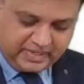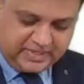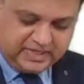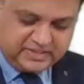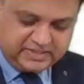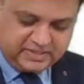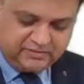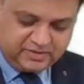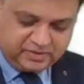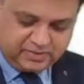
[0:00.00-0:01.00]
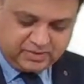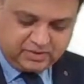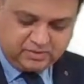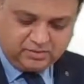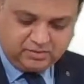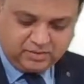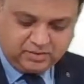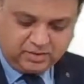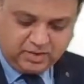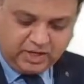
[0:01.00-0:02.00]
less investment.
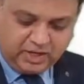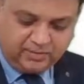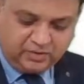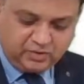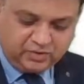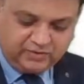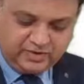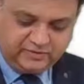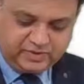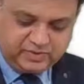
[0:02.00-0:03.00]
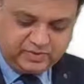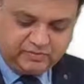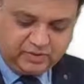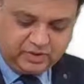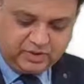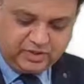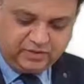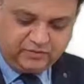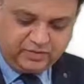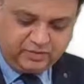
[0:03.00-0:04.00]
Amount of investment we already
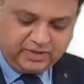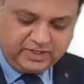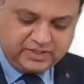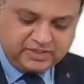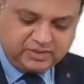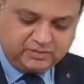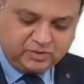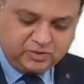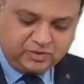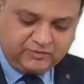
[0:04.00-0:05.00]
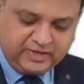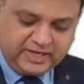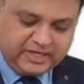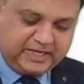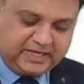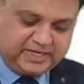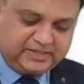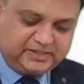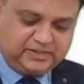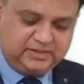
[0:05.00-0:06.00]
have found, it is an amount of 8
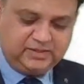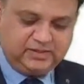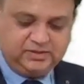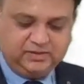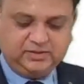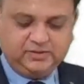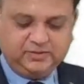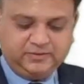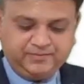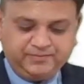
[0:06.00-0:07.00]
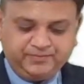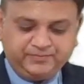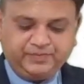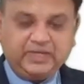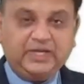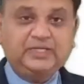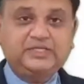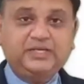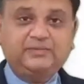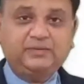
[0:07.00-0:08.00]
lakhs in
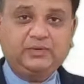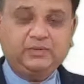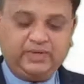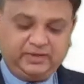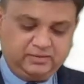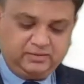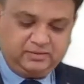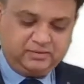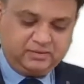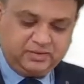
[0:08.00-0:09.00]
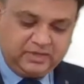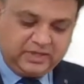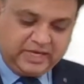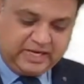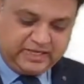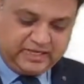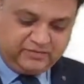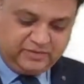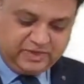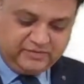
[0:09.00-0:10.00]
step number 1, and that
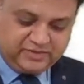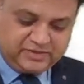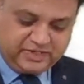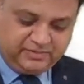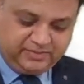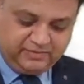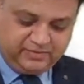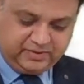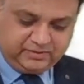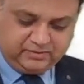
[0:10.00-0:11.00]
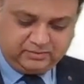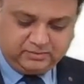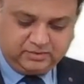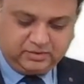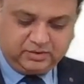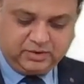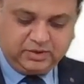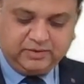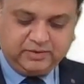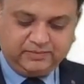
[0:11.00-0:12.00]
will give us NPV.
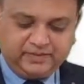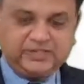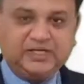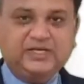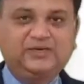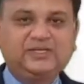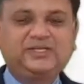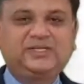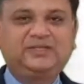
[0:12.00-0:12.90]
Please write down answer.